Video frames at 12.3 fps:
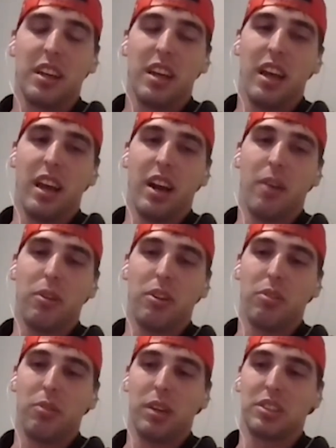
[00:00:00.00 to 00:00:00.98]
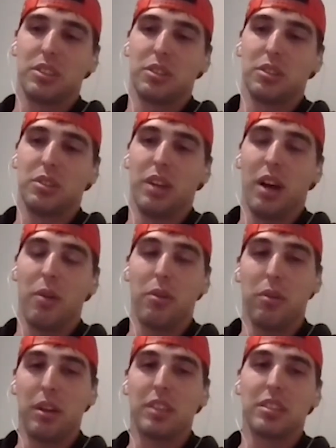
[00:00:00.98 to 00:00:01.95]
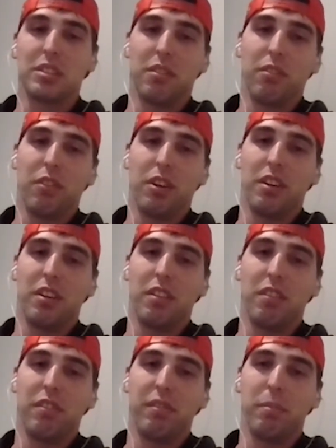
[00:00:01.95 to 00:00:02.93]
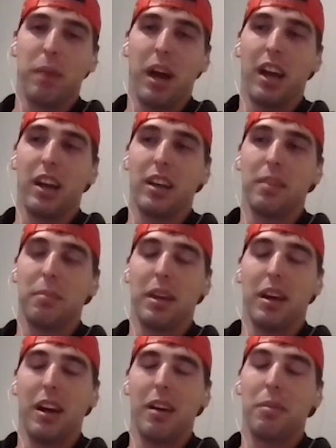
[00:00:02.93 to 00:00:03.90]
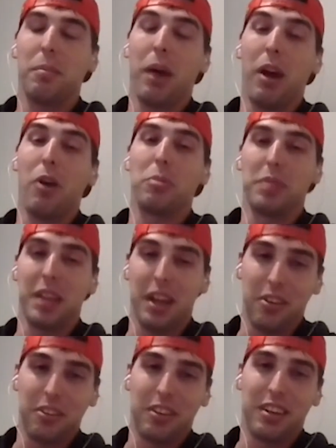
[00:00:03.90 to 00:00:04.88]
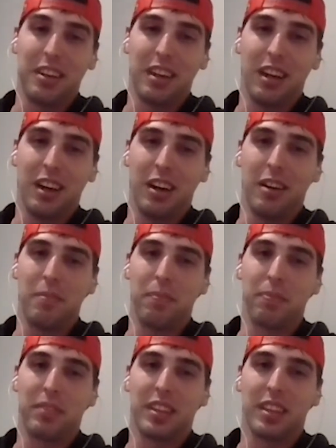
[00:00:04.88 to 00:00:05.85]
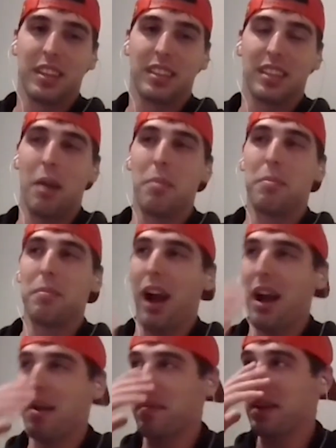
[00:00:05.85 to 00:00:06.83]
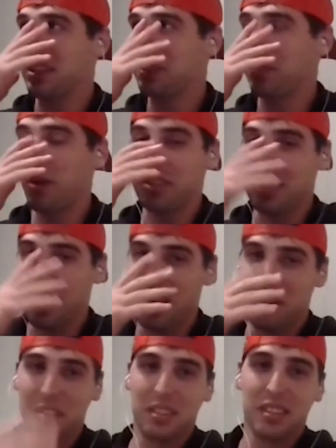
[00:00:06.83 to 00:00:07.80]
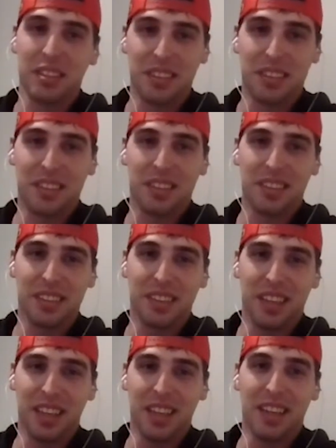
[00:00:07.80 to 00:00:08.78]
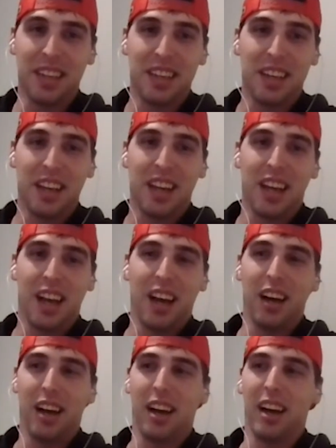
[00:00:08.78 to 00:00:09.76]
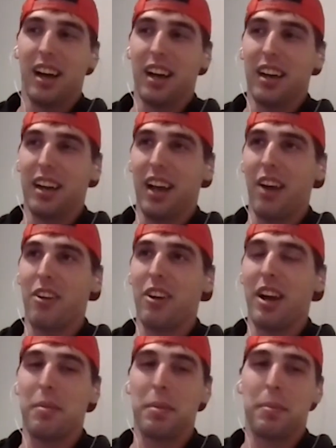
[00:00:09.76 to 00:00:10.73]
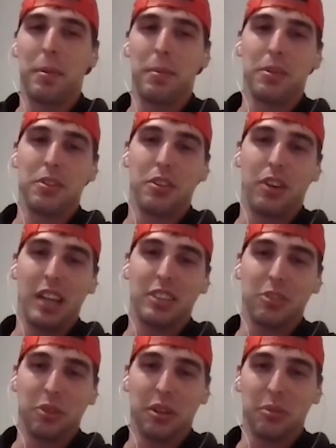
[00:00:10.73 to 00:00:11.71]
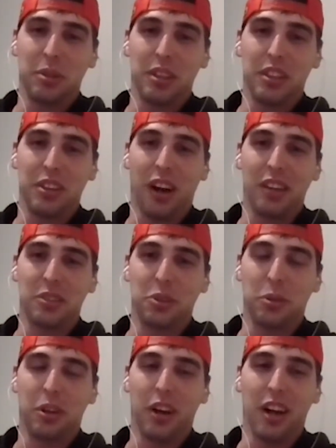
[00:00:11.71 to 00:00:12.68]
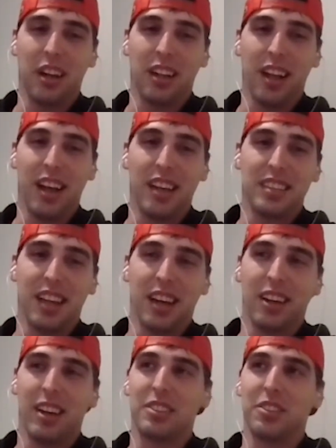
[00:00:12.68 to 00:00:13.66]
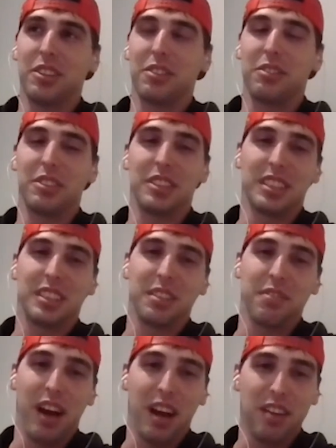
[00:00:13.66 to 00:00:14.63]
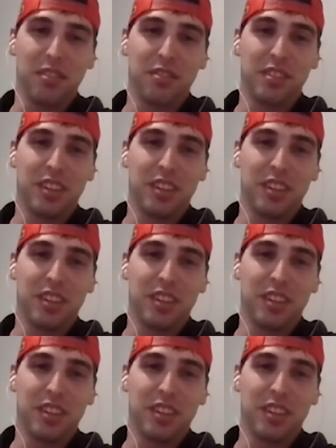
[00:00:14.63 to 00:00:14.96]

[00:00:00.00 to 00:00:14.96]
and I want to wrestle. I want to wrestle in front of my hometown, because I'm a small town kid. I don't know how many people you graduated with in your high school class. I graduated with 65.